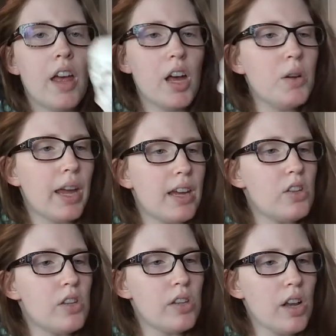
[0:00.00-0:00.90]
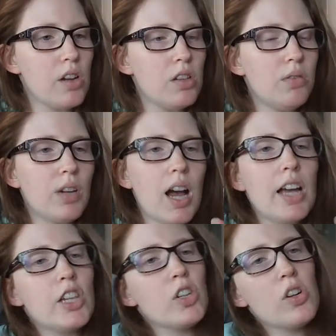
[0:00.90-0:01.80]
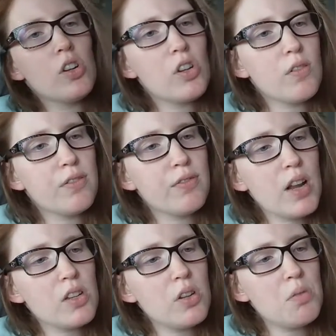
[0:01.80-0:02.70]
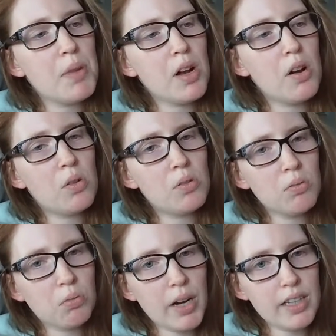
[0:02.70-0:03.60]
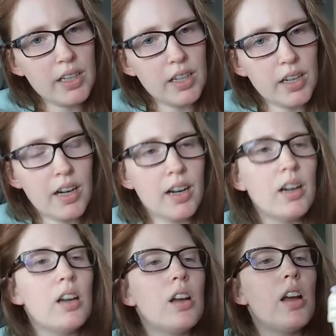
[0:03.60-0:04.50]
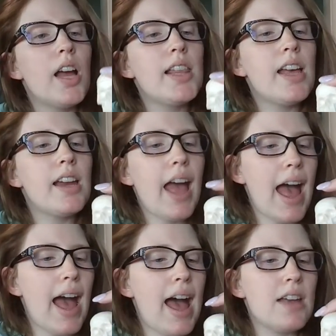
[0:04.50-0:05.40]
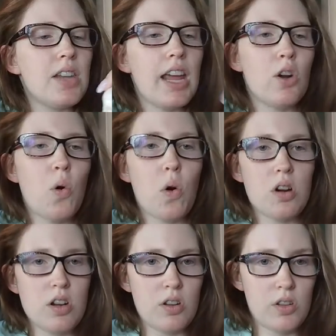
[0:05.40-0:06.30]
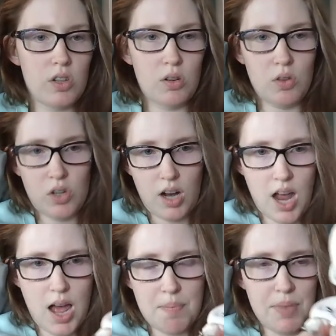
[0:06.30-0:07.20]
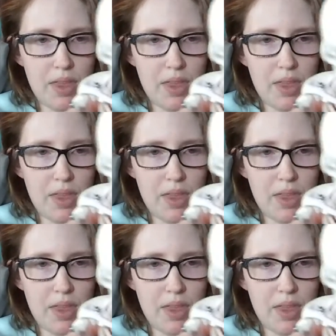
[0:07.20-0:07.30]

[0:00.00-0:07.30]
Okay, so you've got your frontal bone right here, and then it has a coronal suture up